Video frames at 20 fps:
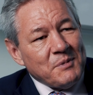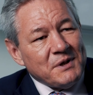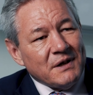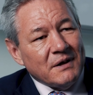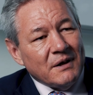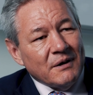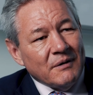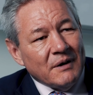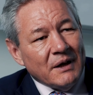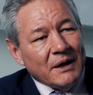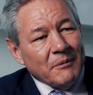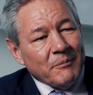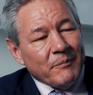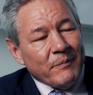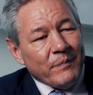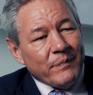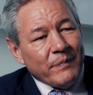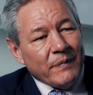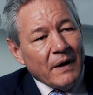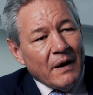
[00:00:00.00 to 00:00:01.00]
Absolutely.
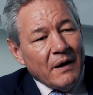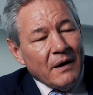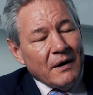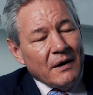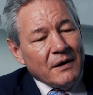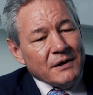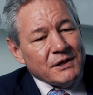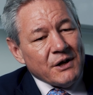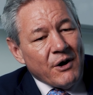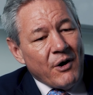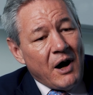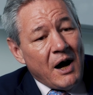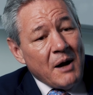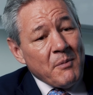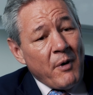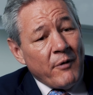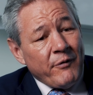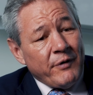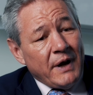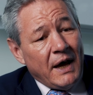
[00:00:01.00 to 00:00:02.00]
So
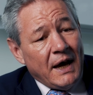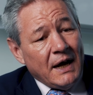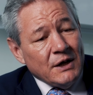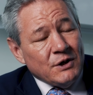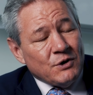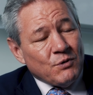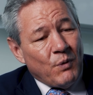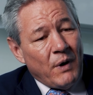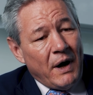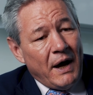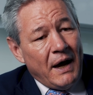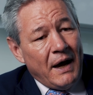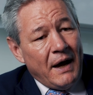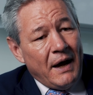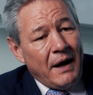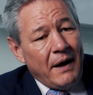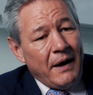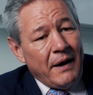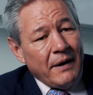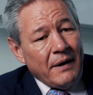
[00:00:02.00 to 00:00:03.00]
I'm of an age
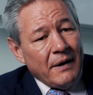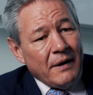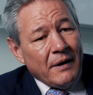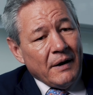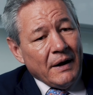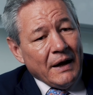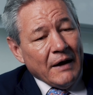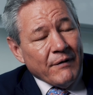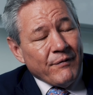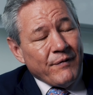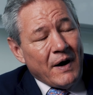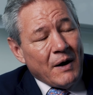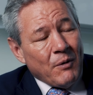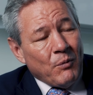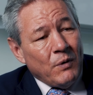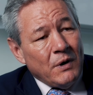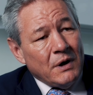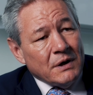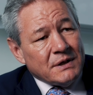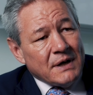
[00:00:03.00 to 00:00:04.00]
where if I
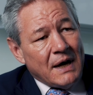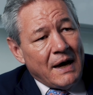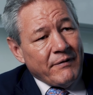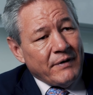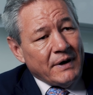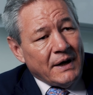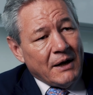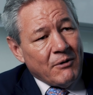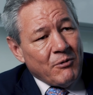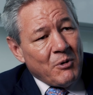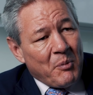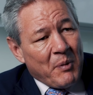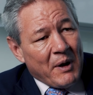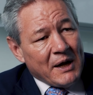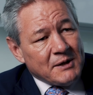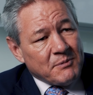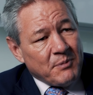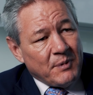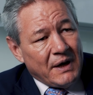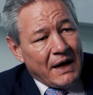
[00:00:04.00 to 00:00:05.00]
were to have a knee
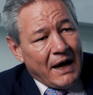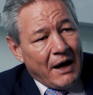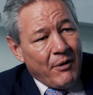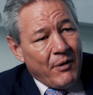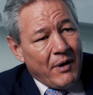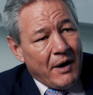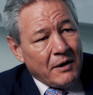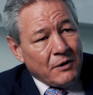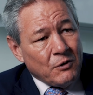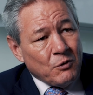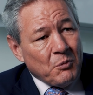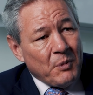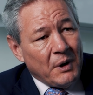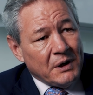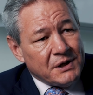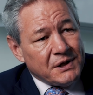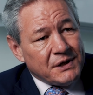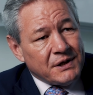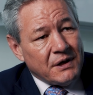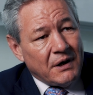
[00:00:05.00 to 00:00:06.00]
replacement now, I'd
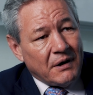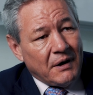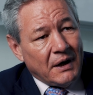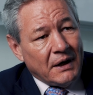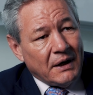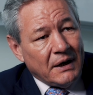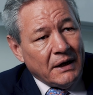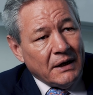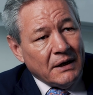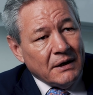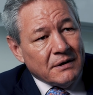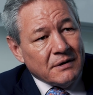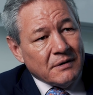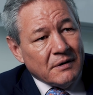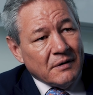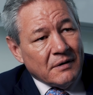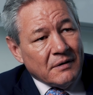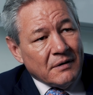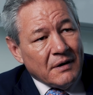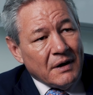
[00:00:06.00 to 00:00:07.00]
almost certainly need
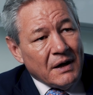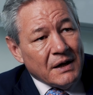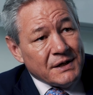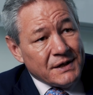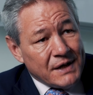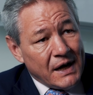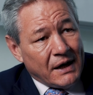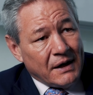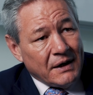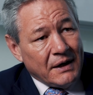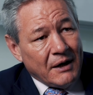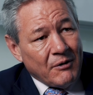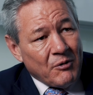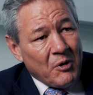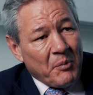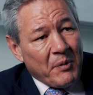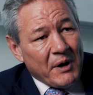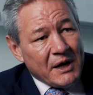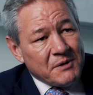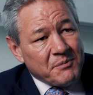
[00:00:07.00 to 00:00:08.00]
a second knee
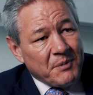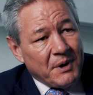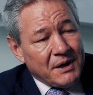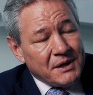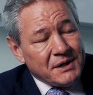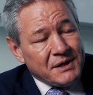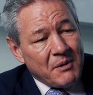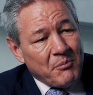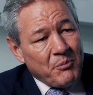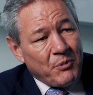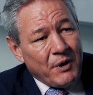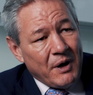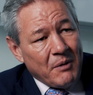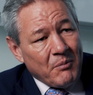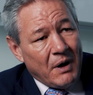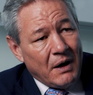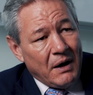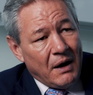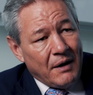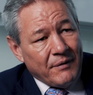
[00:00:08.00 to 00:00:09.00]
replacement at some point
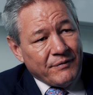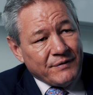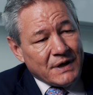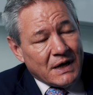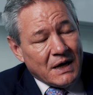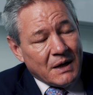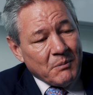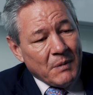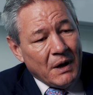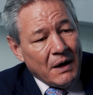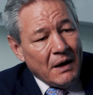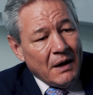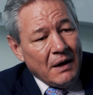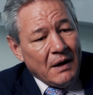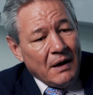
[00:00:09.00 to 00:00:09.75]
in my lifetime.